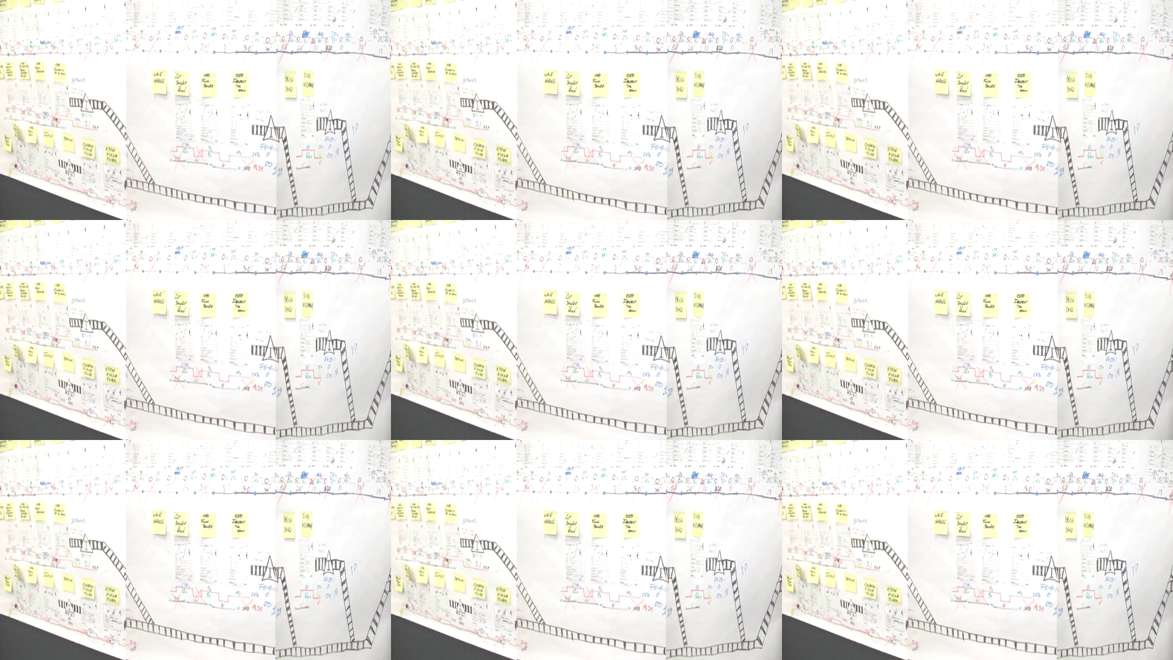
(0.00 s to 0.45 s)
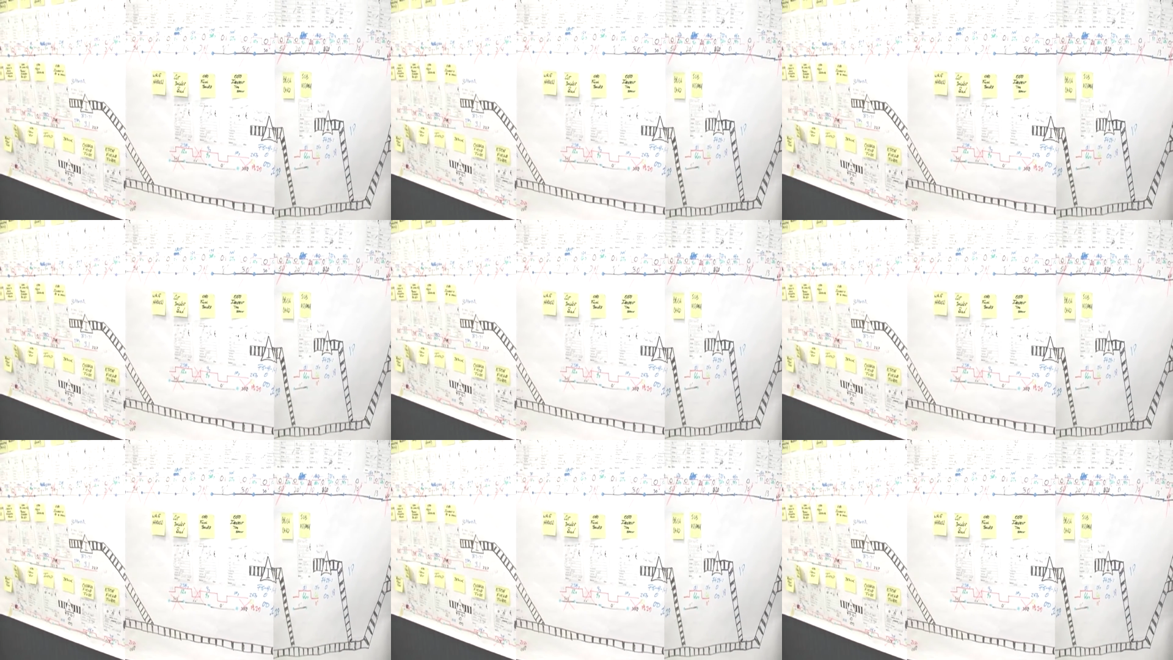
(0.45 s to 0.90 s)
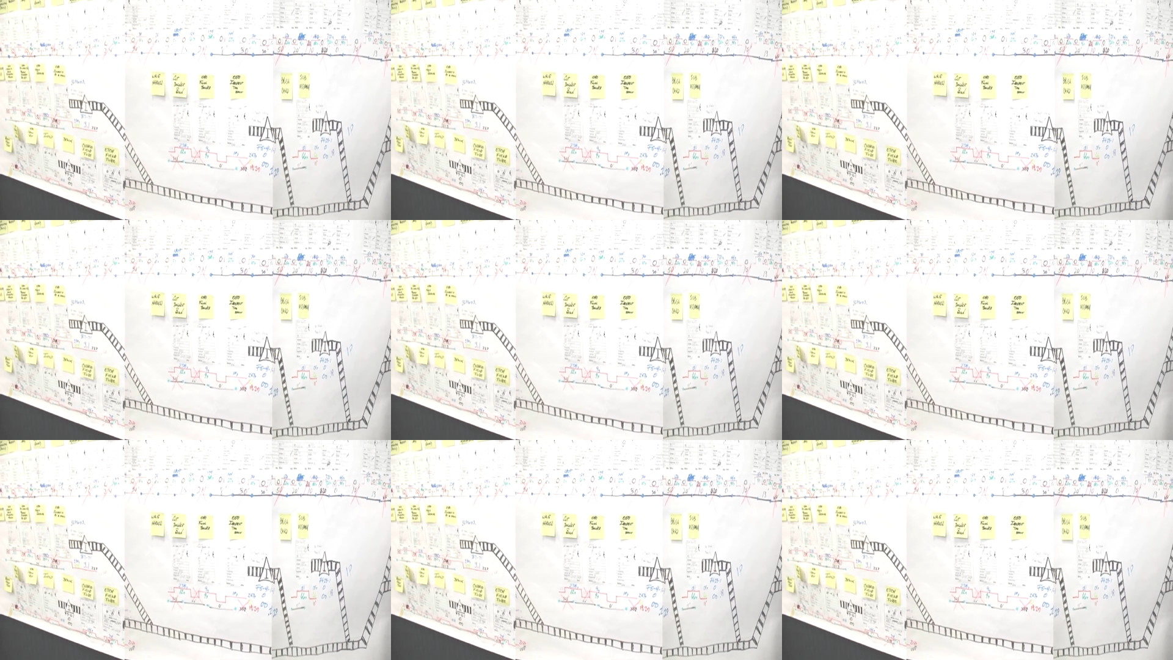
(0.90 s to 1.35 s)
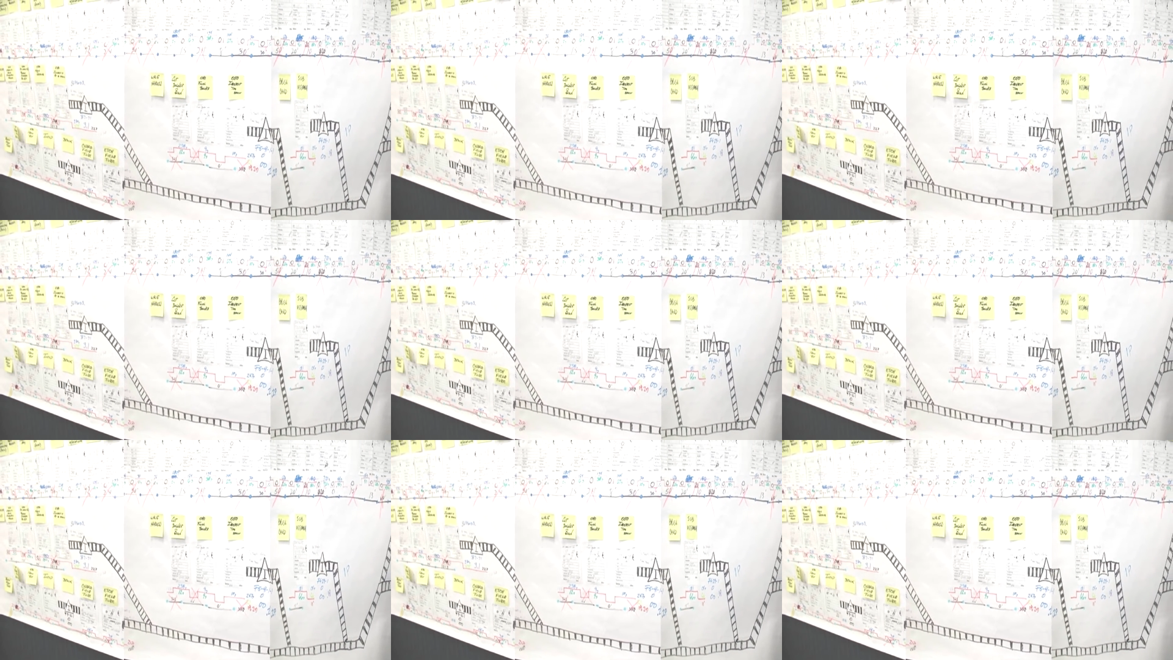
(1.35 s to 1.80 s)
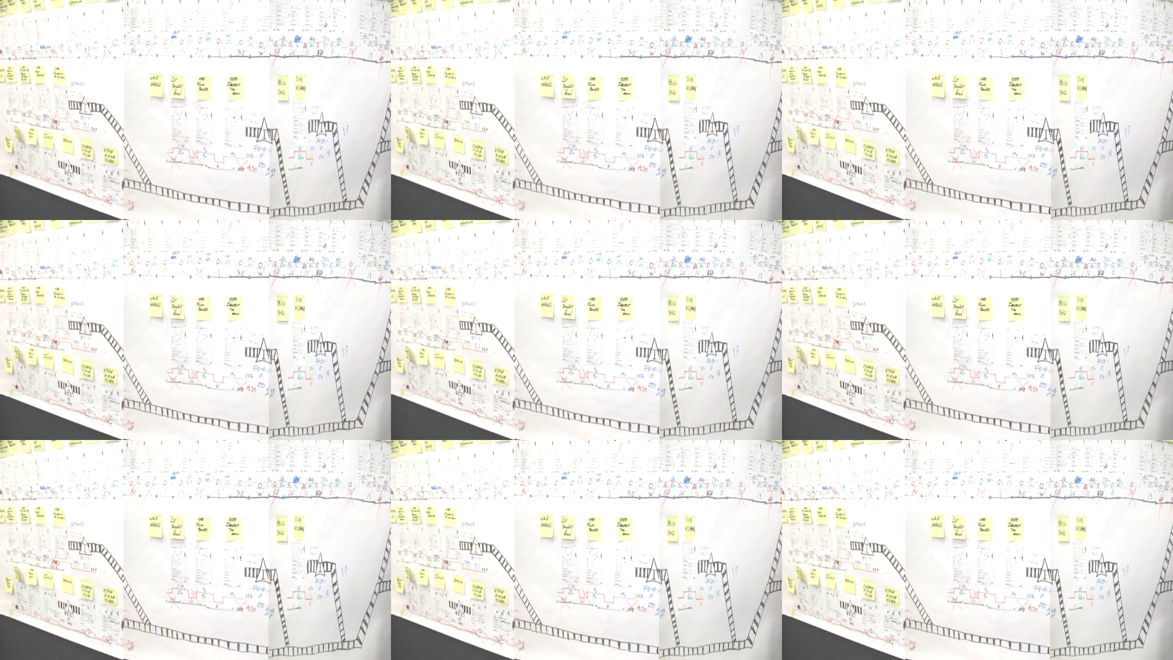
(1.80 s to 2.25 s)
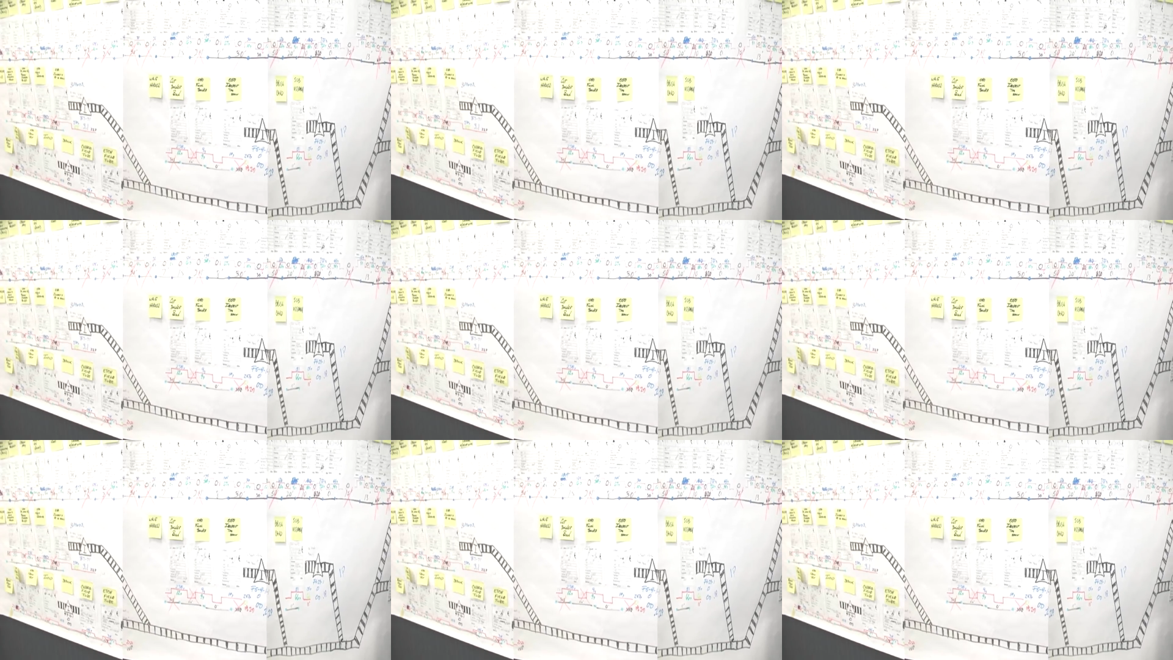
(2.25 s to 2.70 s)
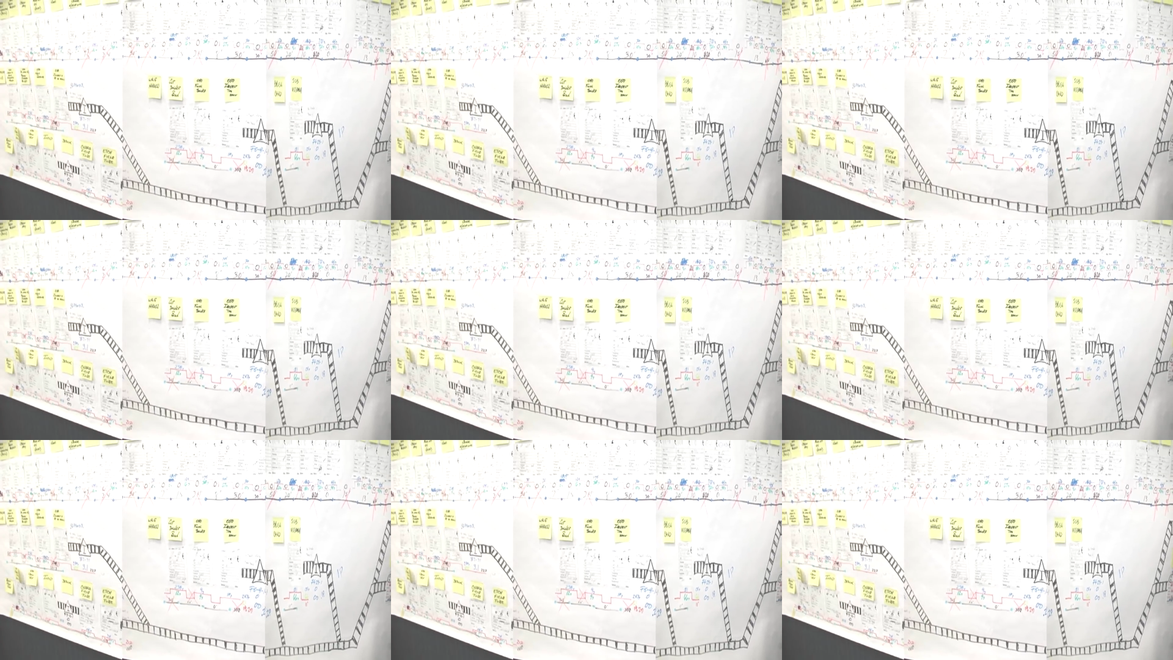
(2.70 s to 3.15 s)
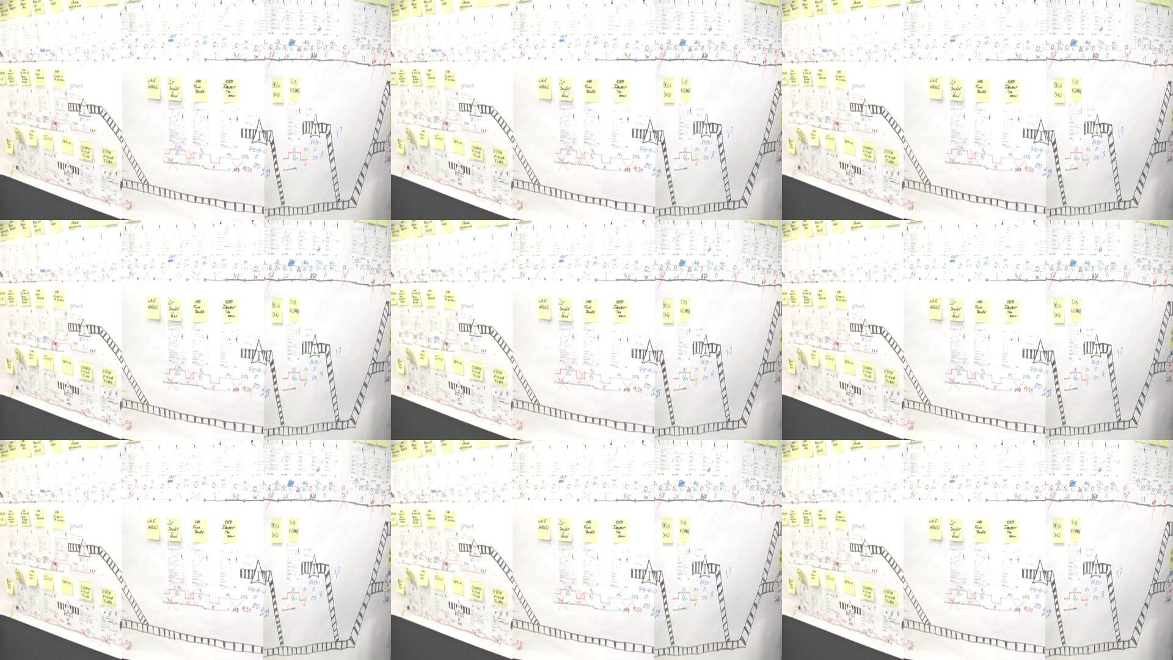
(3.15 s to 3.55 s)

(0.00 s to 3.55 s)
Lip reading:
[unreadable: no face in view]